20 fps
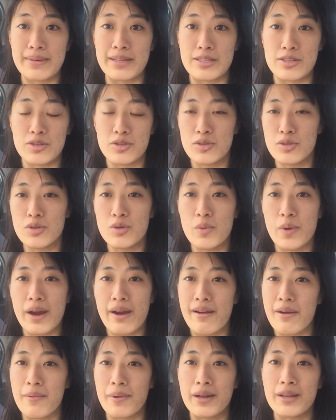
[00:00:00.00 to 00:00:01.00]
as you,
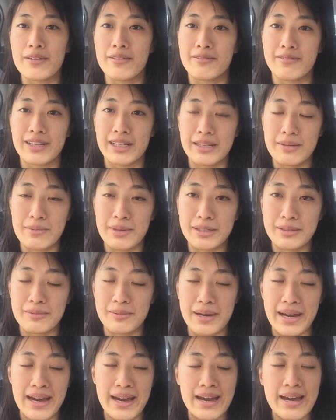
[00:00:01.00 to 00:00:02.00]
wearing what you really want to
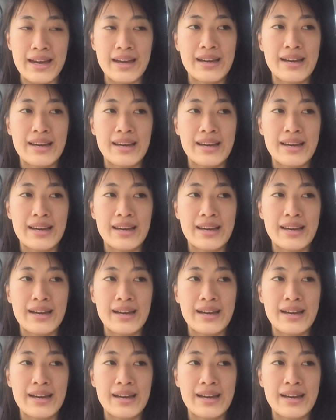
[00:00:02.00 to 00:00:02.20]
wear,